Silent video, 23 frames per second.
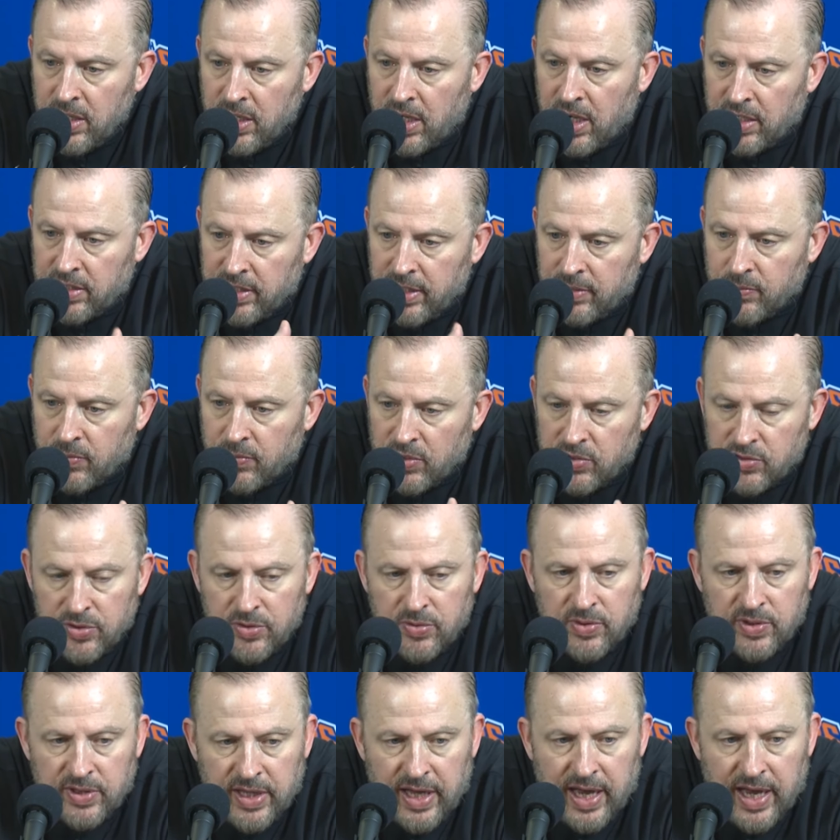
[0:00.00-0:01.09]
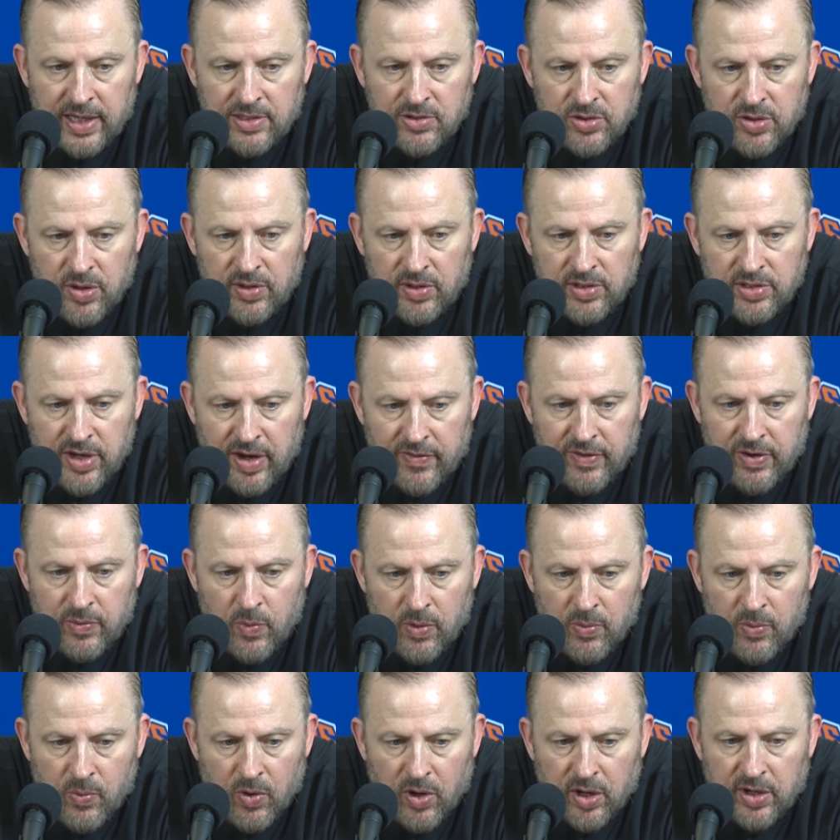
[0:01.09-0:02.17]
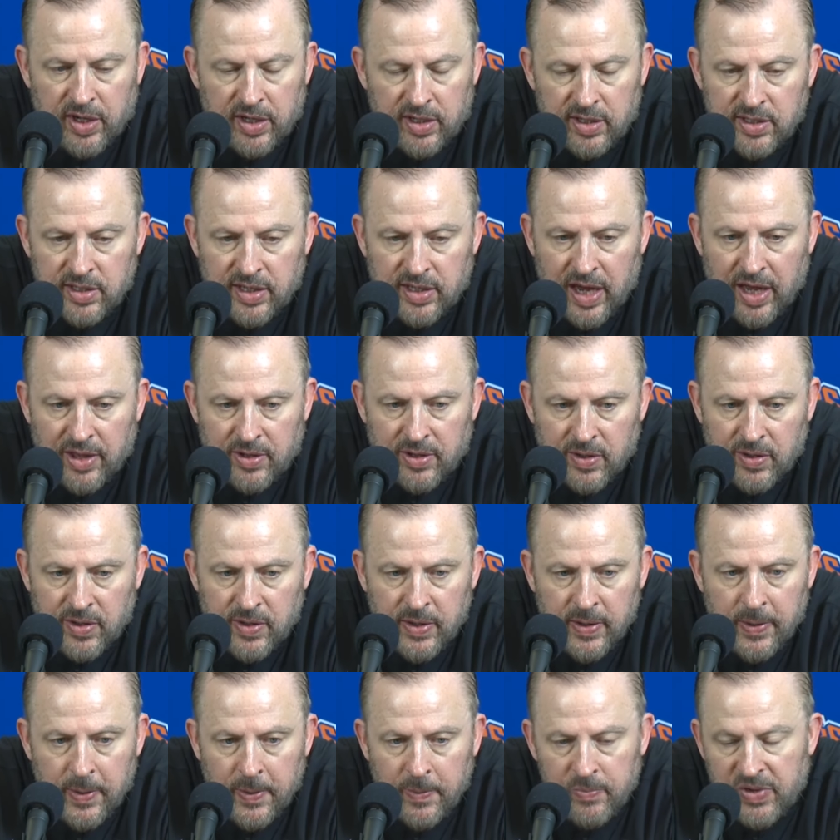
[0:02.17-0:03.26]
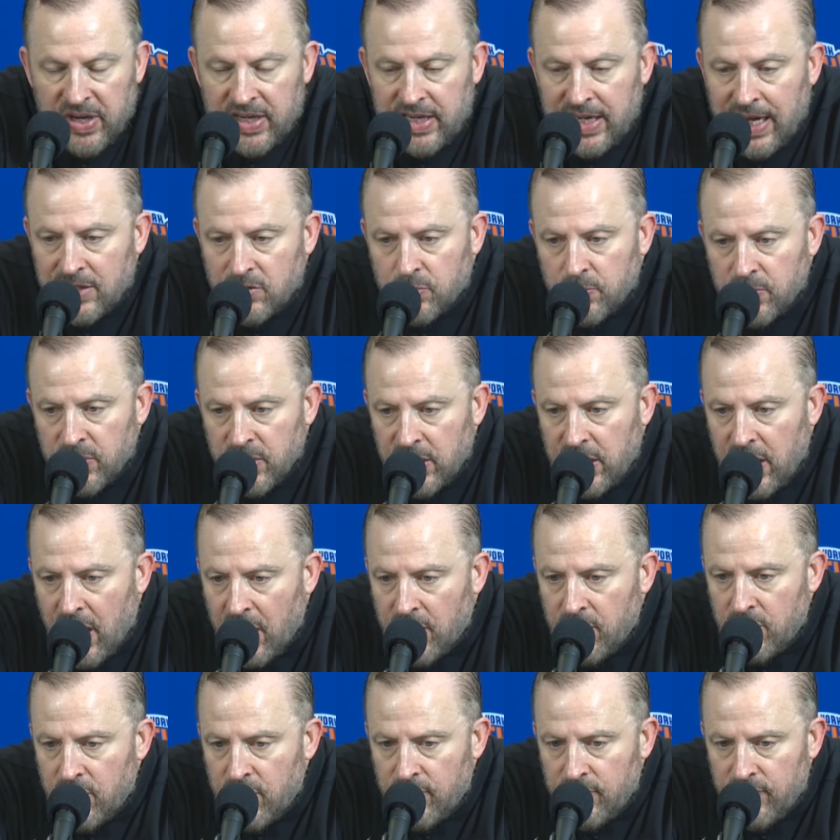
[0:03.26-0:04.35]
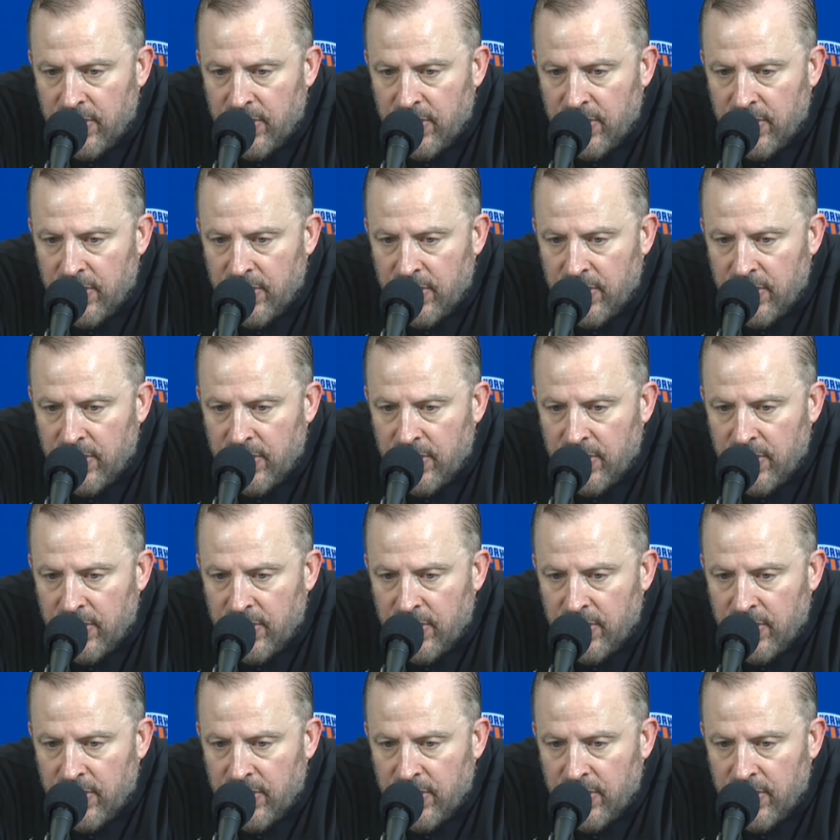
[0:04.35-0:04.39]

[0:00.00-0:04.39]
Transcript: And I think we're doing that. So it's everyone working together, and that's really how you